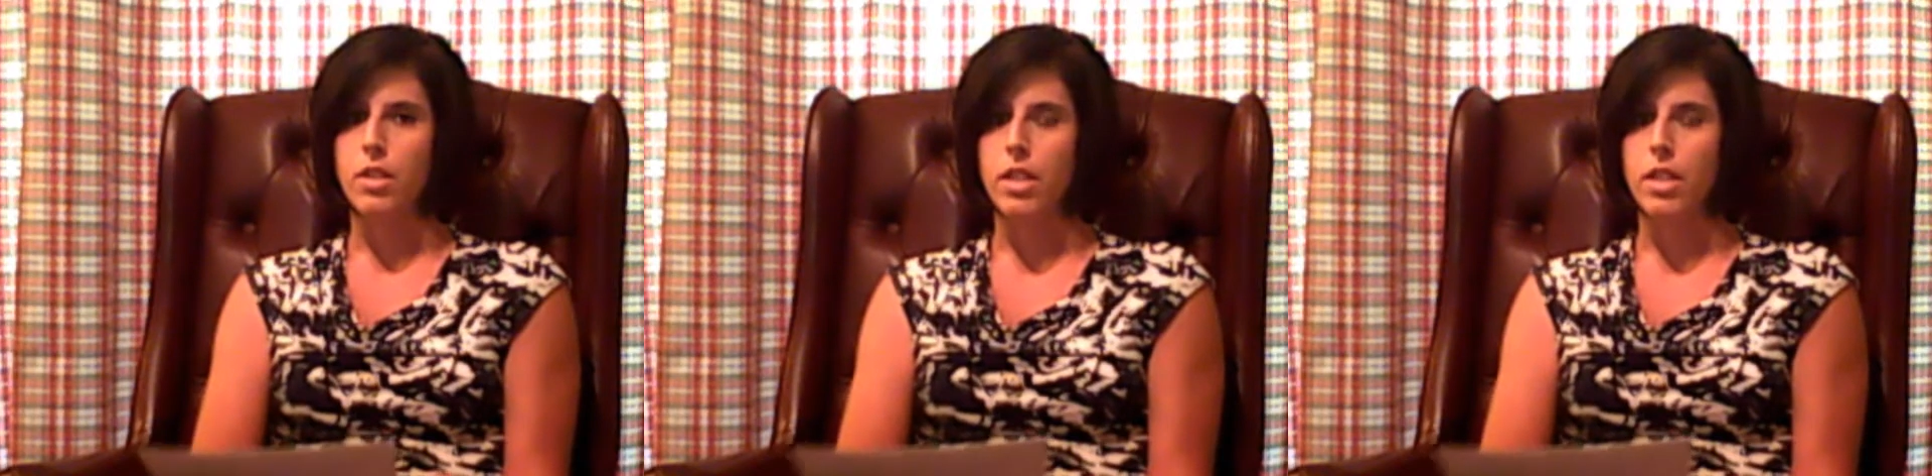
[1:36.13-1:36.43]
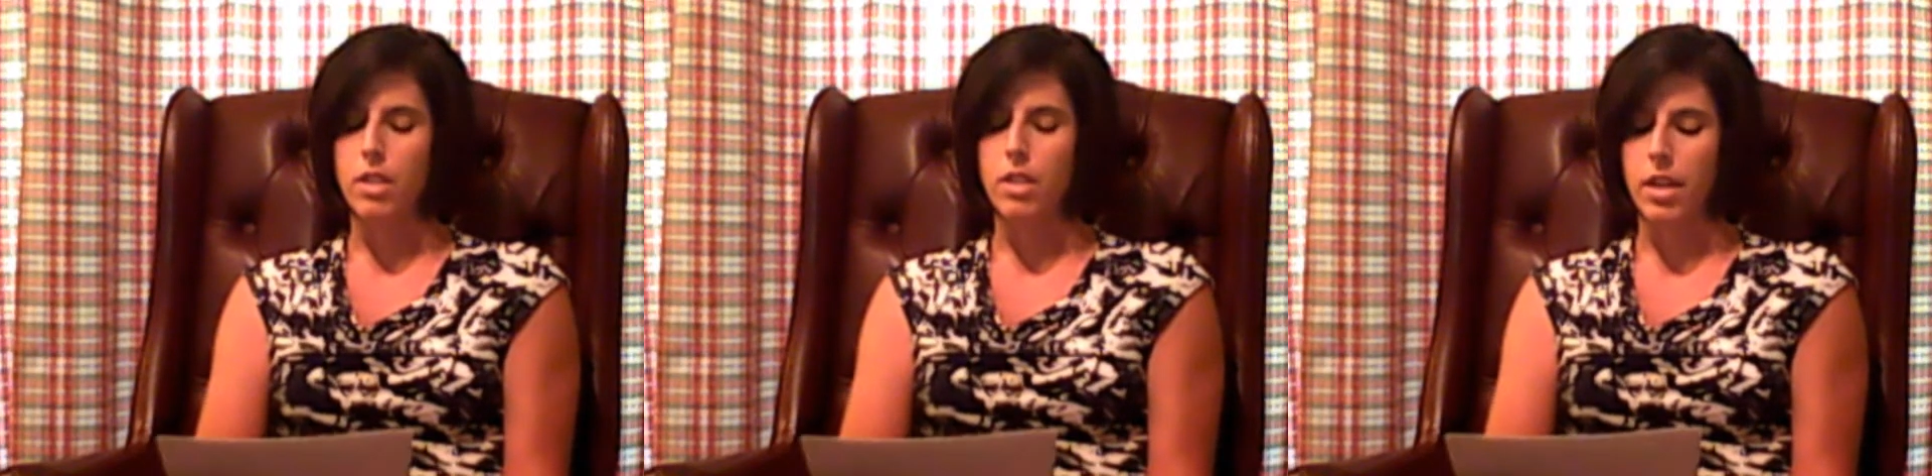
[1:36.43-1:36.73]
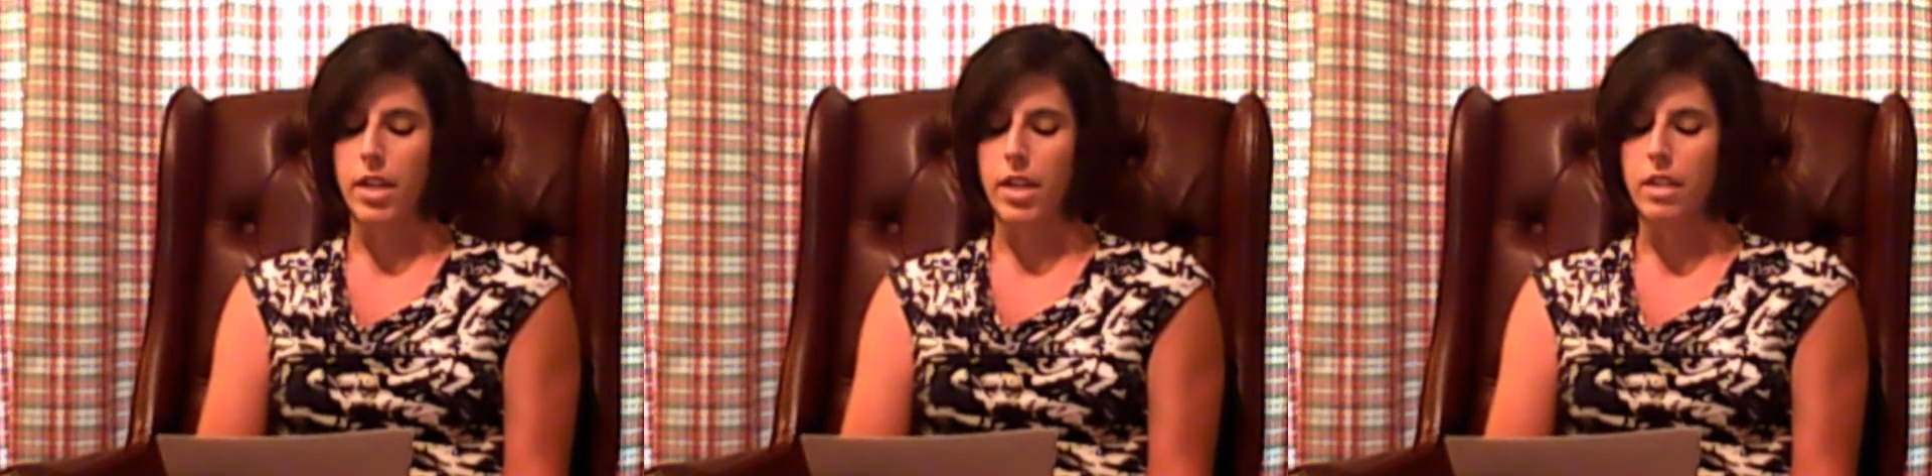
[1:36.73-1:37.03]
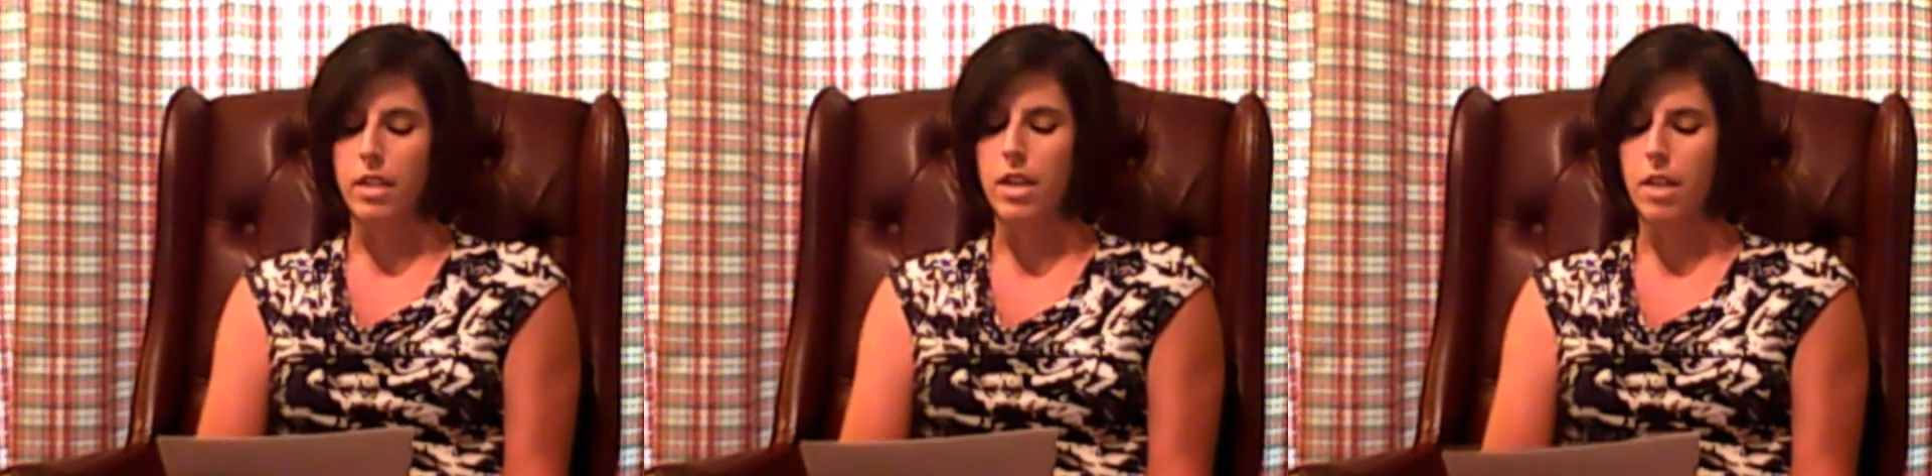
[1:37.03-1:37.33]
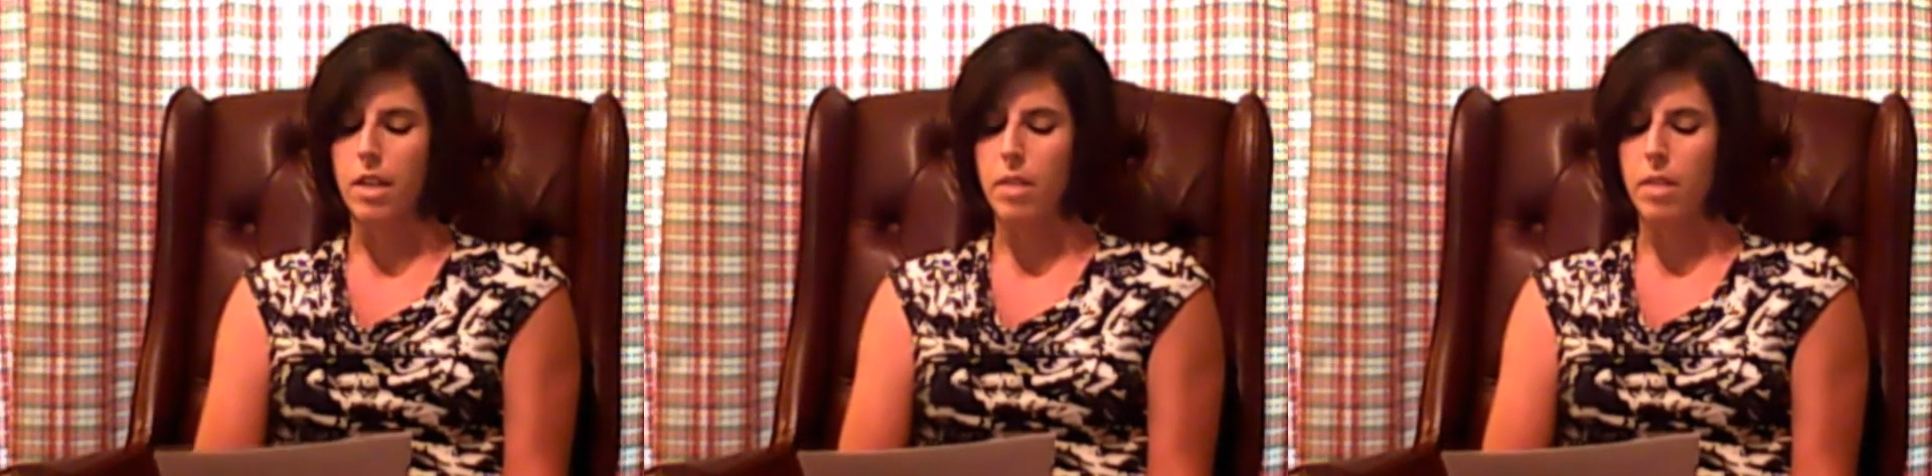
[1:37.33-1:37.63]
Dictionary, is a
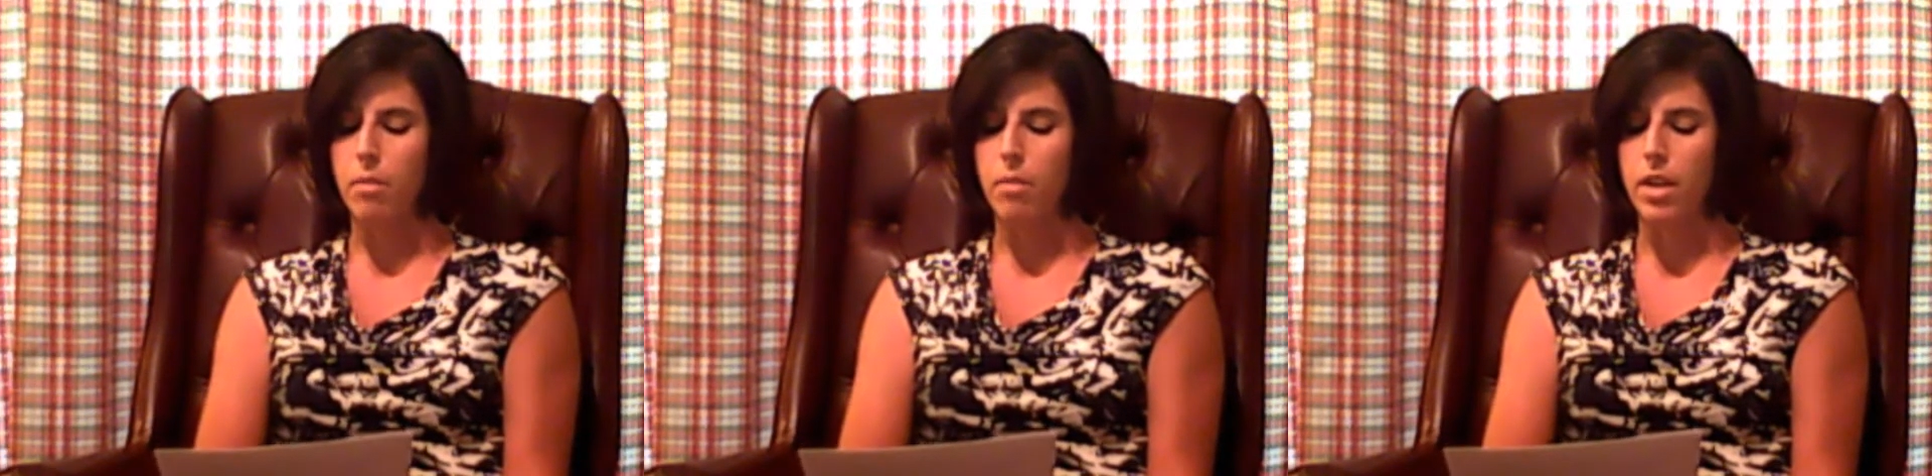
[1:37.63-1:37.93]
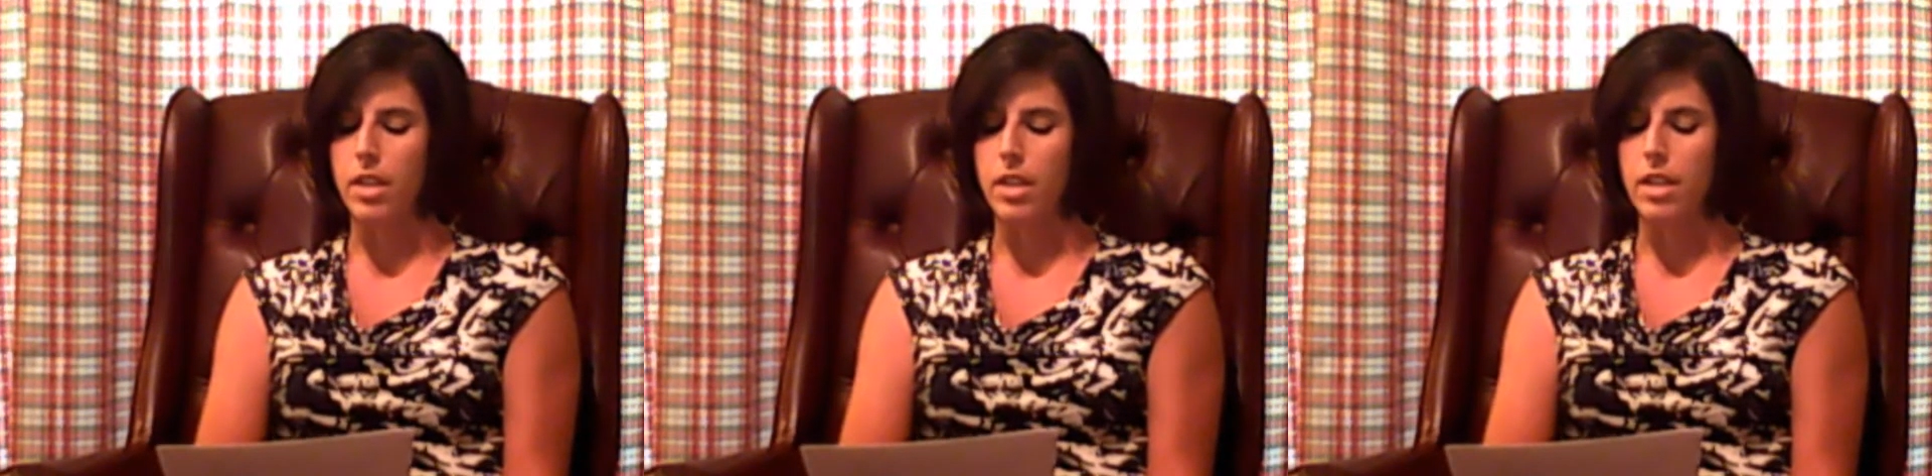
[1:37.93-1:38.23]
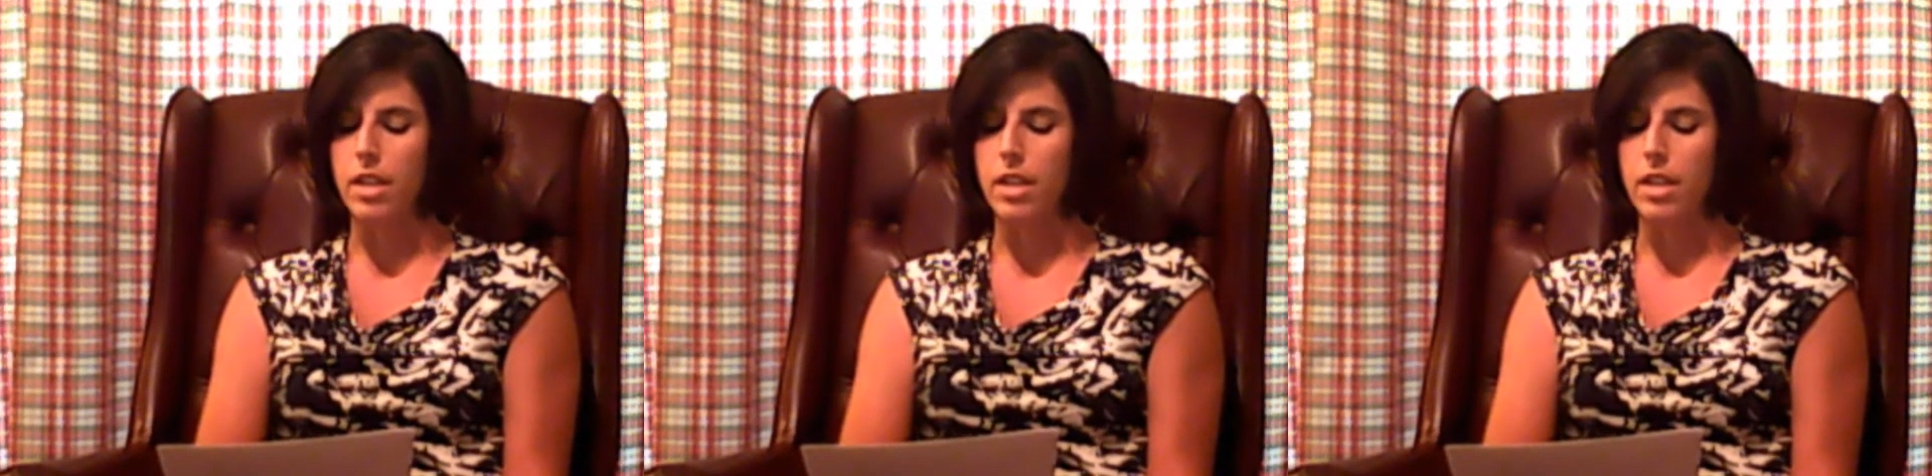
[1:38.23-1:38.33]
documented process